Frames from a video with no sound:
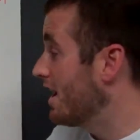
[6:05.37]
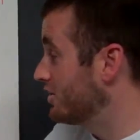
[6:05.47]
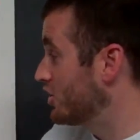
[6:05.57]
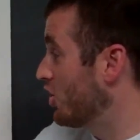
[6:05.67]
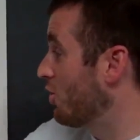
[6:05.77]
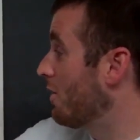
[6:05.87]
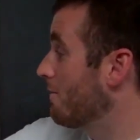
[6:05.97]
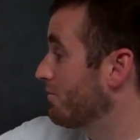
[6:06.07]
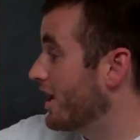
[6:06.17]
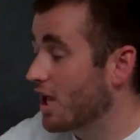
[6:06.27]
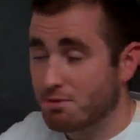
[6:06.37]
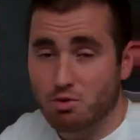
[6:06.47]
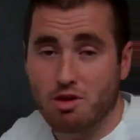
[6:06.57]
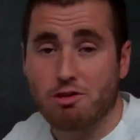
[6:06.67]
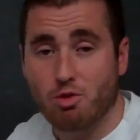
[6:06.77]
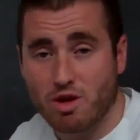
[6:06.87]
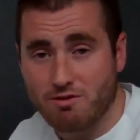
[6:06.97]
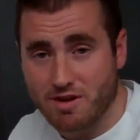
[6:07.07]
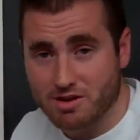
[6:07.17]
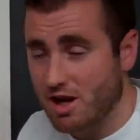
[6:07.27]
And so they came up with a
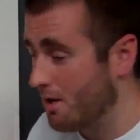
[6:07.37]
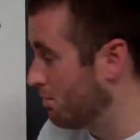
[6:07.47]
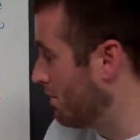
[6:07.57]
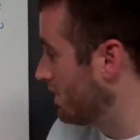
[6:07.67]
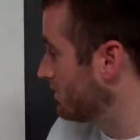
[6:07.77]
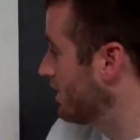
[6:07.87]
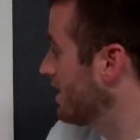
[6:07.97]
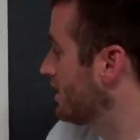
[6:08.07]
3/5 compromise.